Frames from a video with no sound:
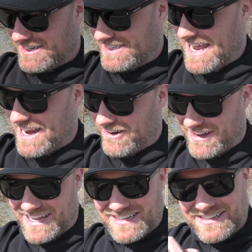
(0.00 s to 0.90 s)
dead
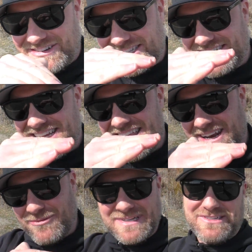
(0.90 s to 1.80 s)
on. You could see that
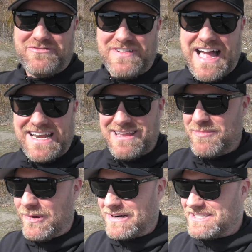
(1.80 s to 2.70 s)
it wasn't flat
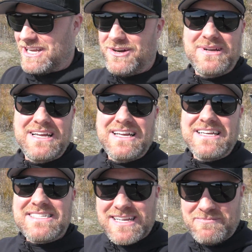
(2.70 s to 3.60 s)
anymore. So
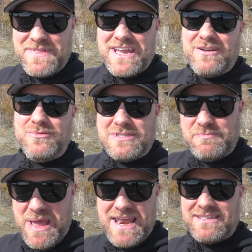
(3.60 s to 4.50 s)
something was
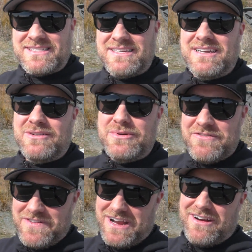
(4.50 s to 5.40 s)
bent. We
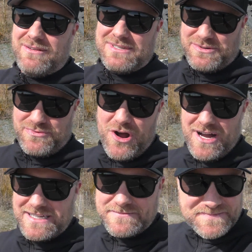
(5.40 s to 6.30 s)
figured it was a
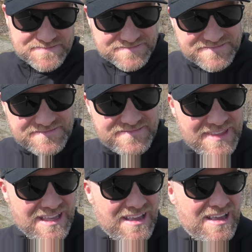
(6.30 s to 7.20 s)
rod.
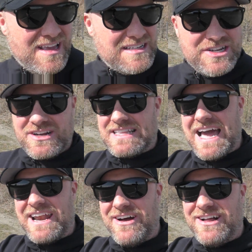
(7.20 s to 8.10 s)
Took
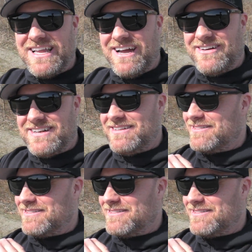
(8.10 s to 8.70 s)
that all out,